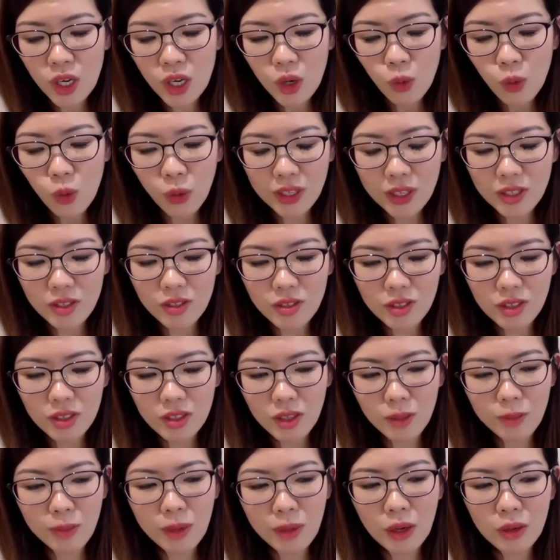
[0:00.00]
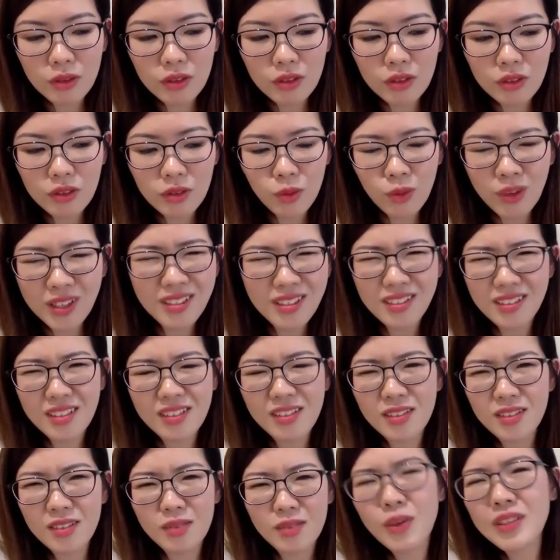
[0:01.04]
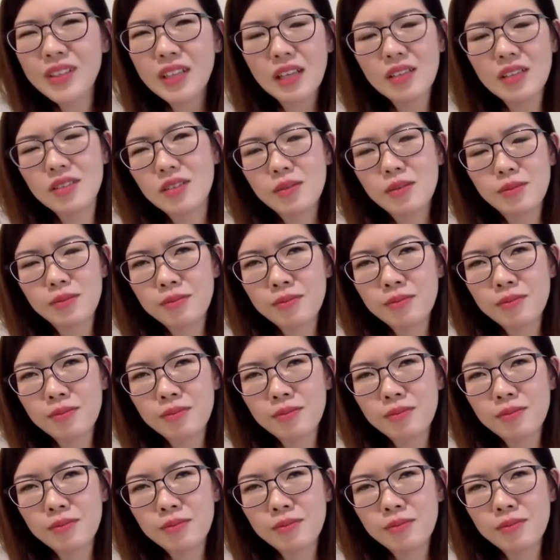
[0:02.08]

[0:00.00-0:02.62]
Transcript: what is it about, what does it